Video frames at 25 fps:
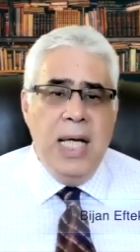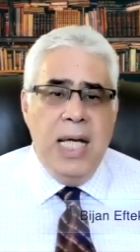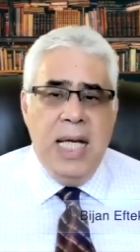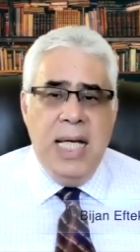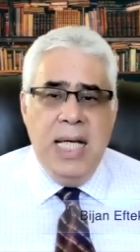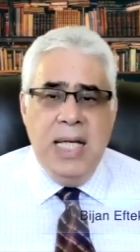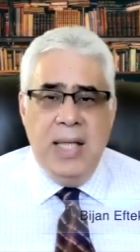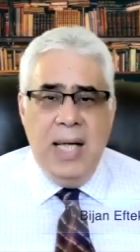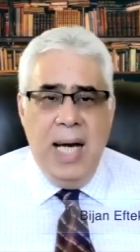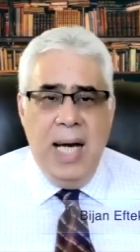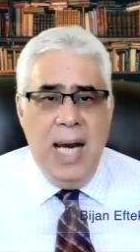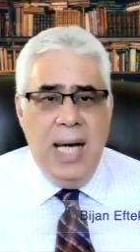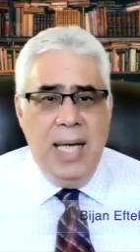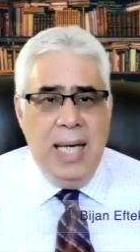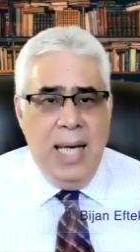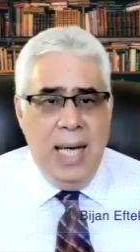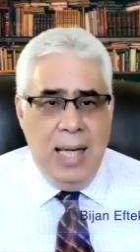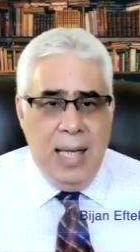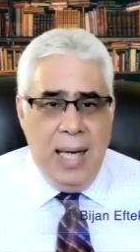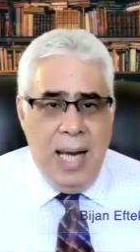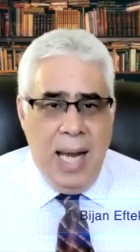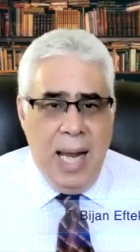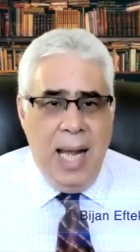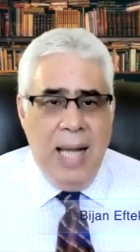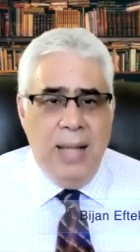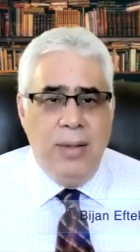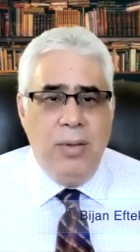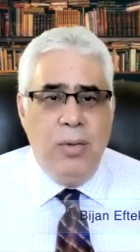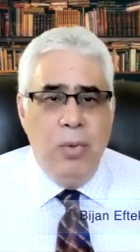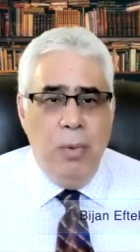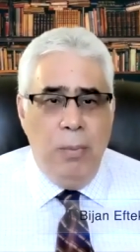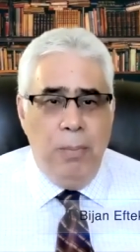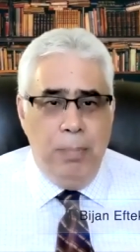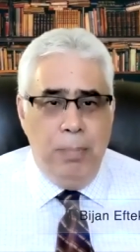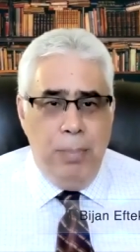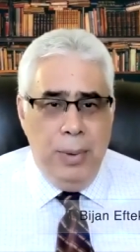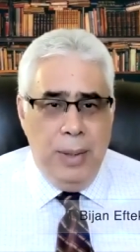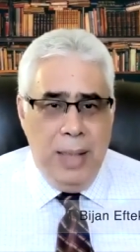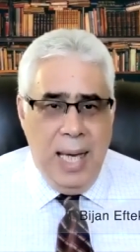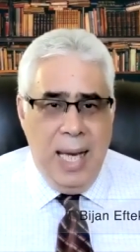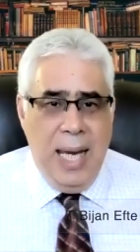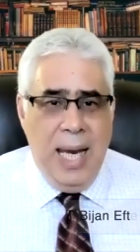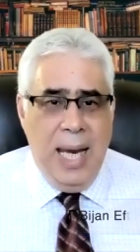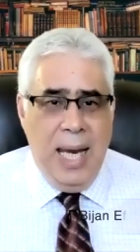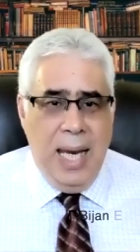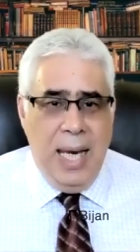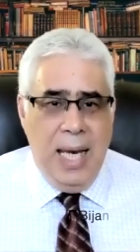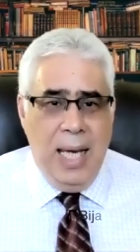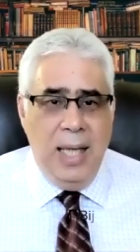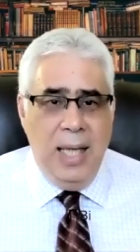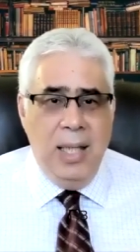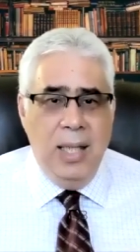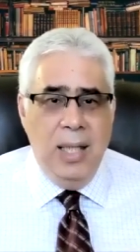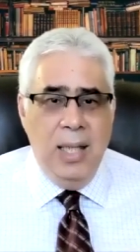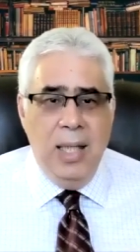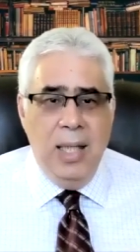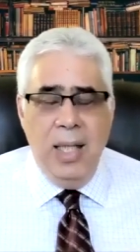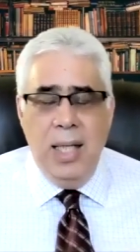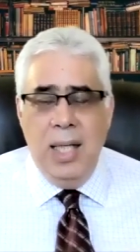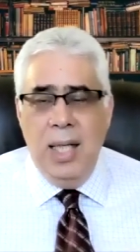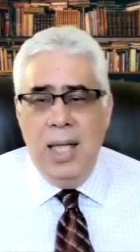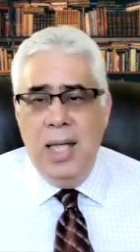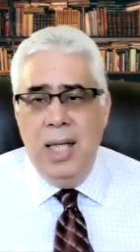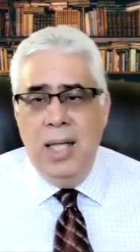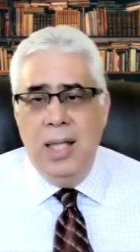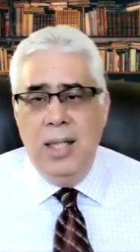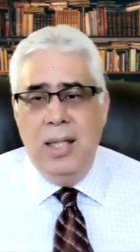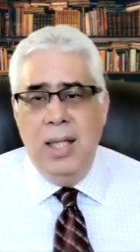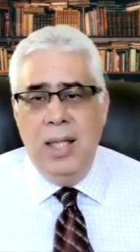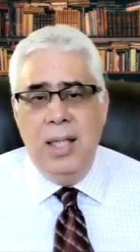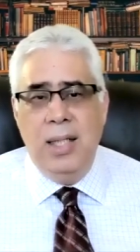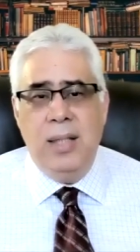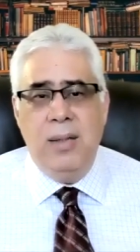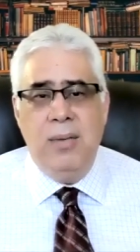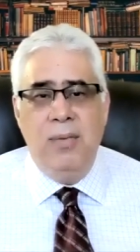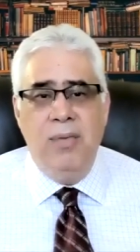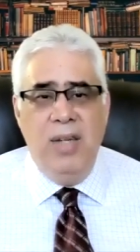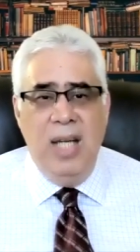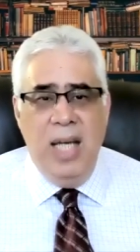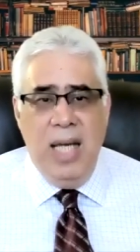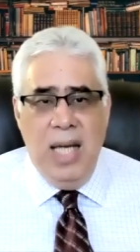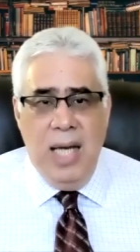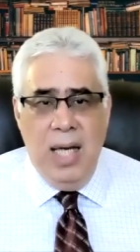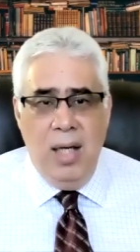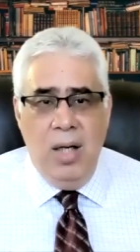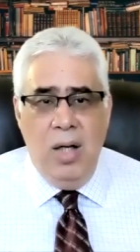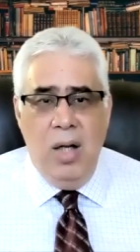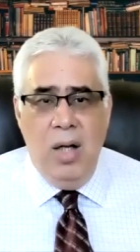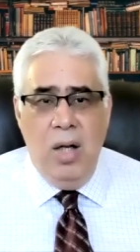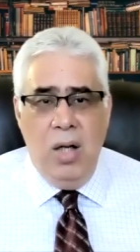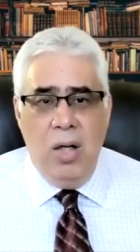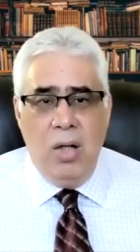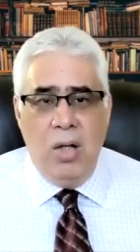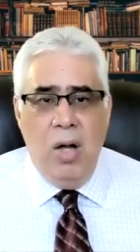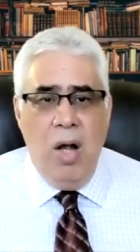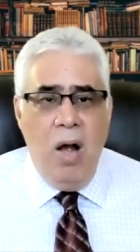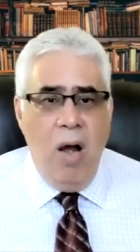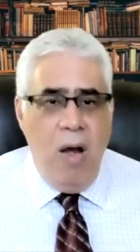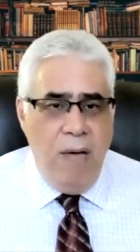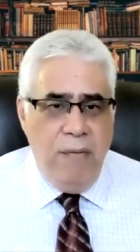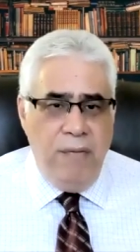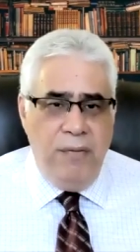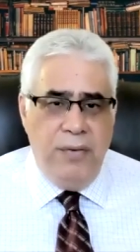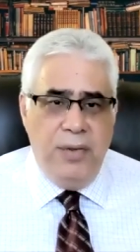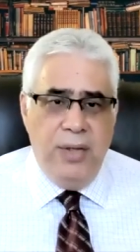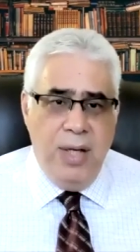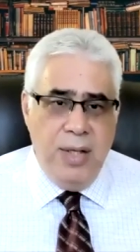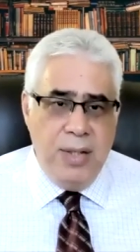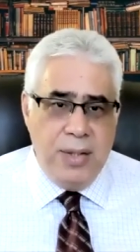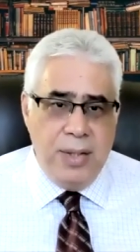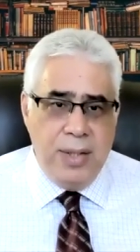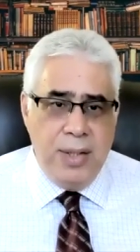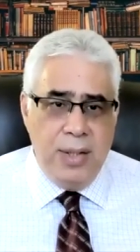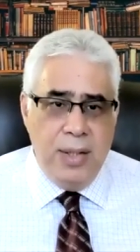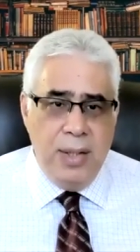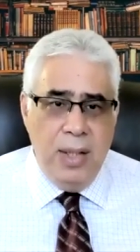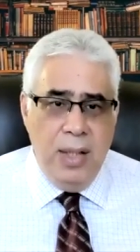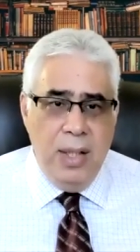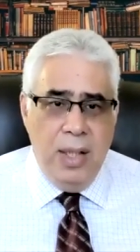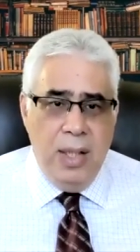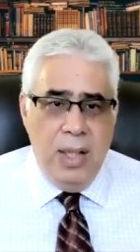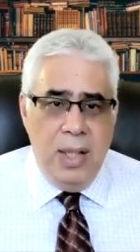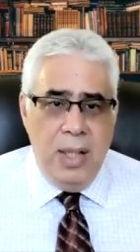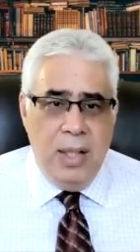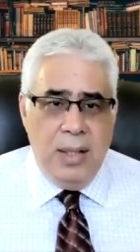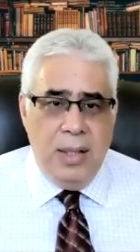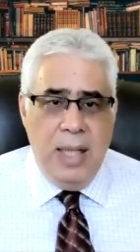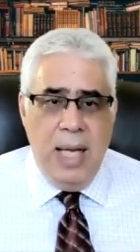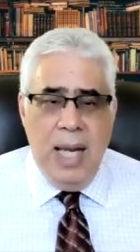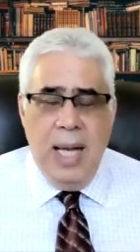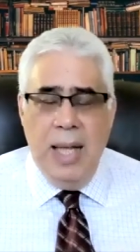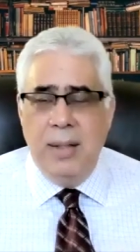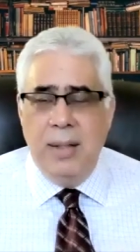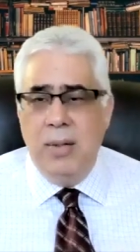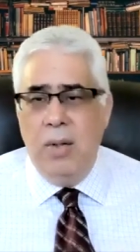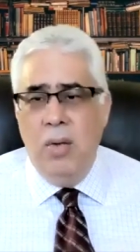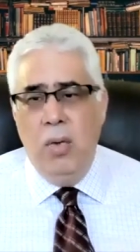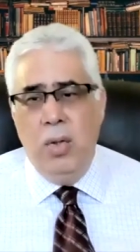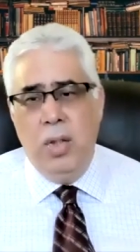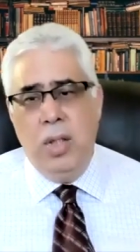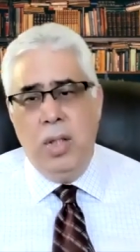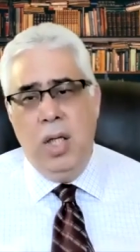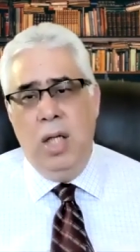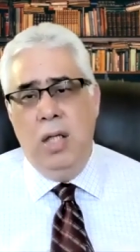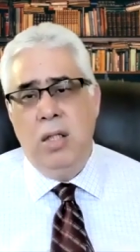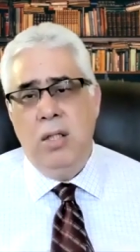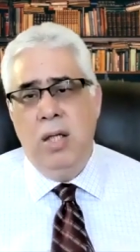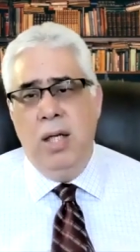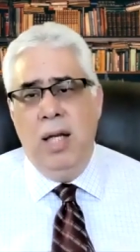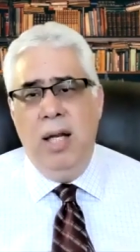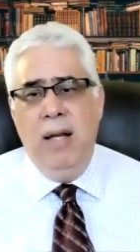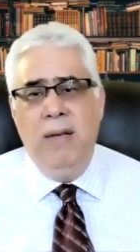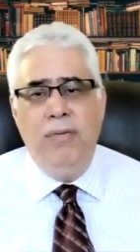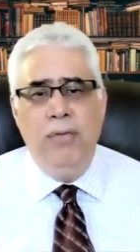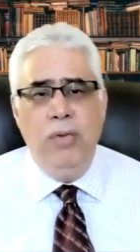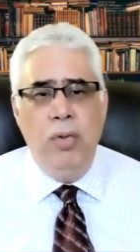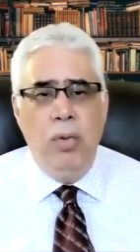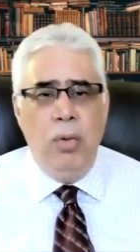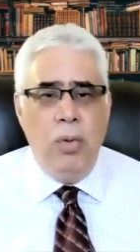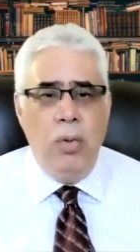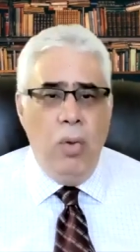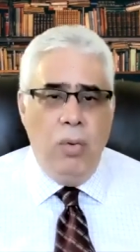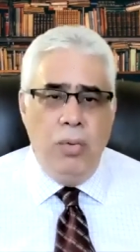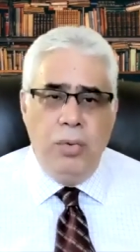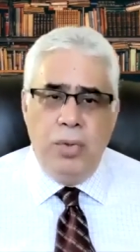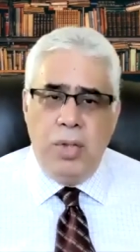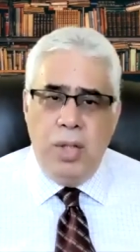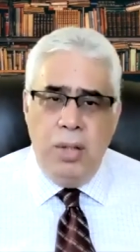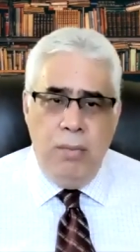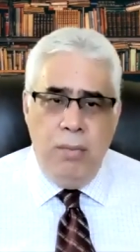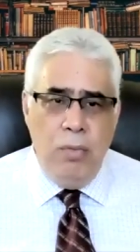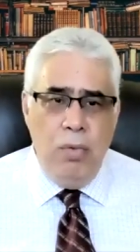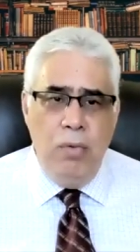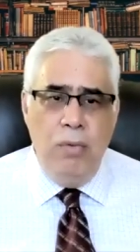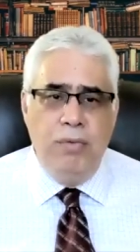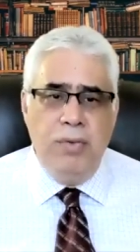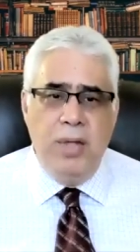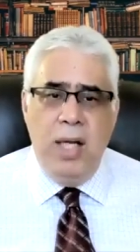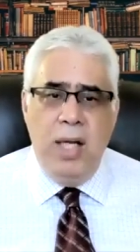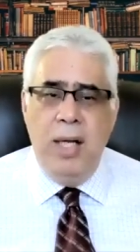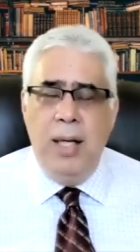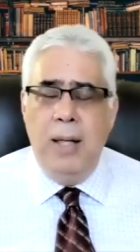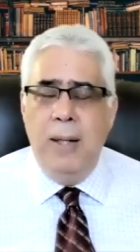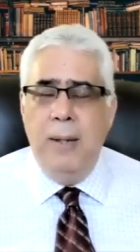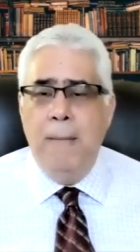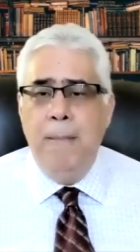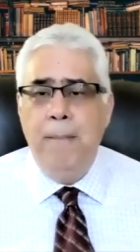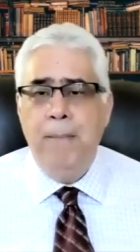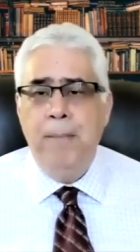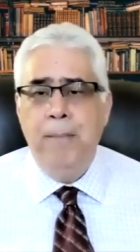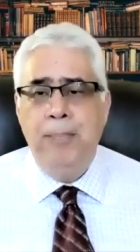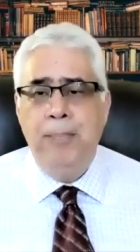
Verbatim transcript: Iranian had to play in this Vienna conference that, okay, if you don't remove the